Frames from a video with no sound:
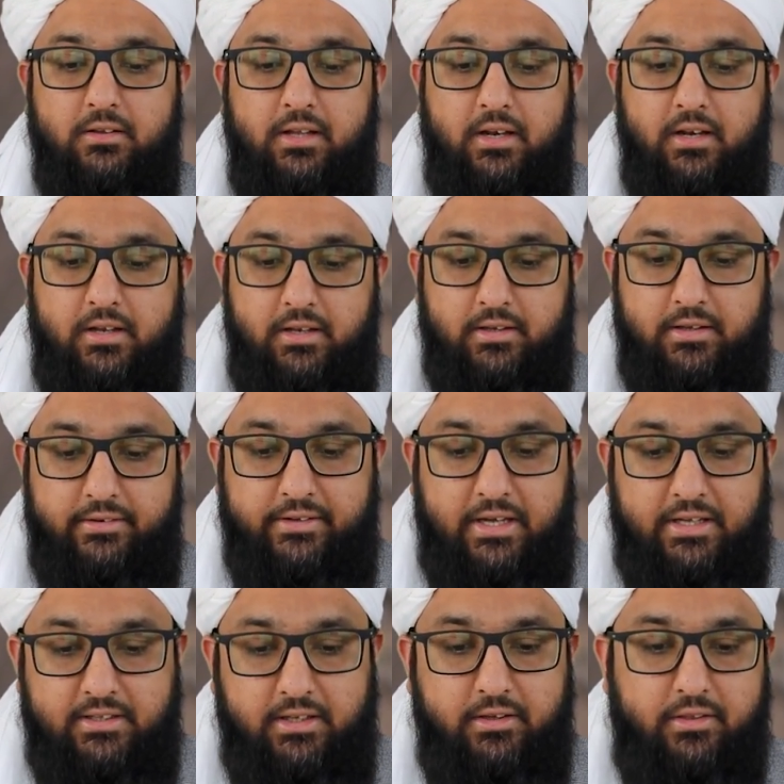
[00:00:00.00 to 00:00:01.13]
that there's a
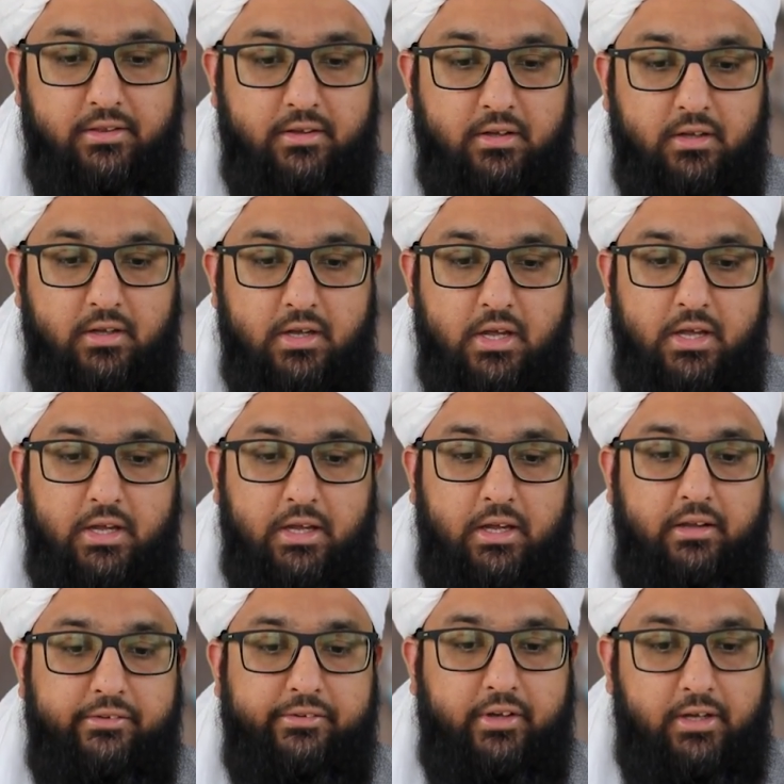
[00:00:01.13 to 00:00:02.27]
hadith
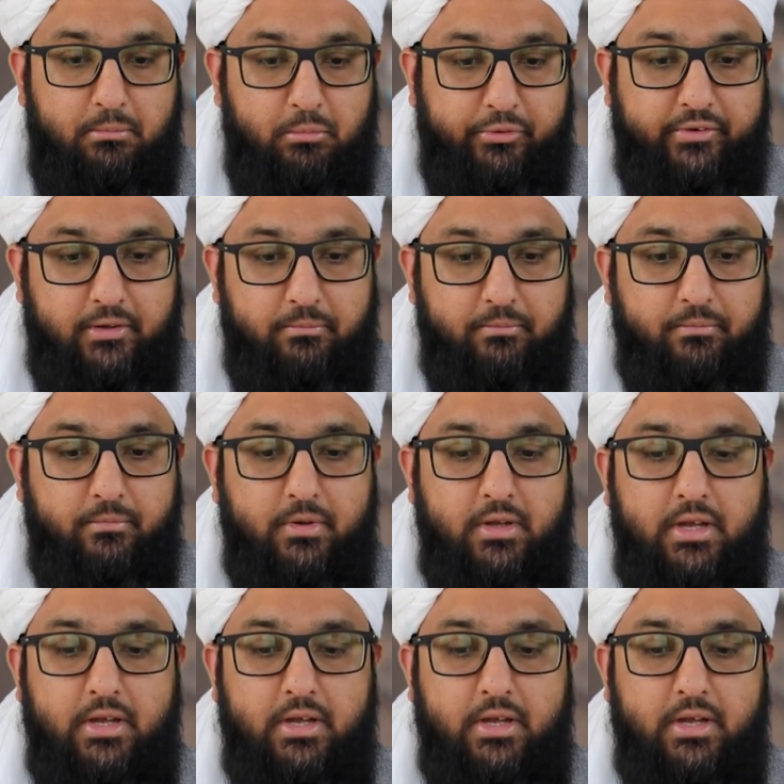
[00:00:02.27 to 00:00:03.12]
in Sahih Muslim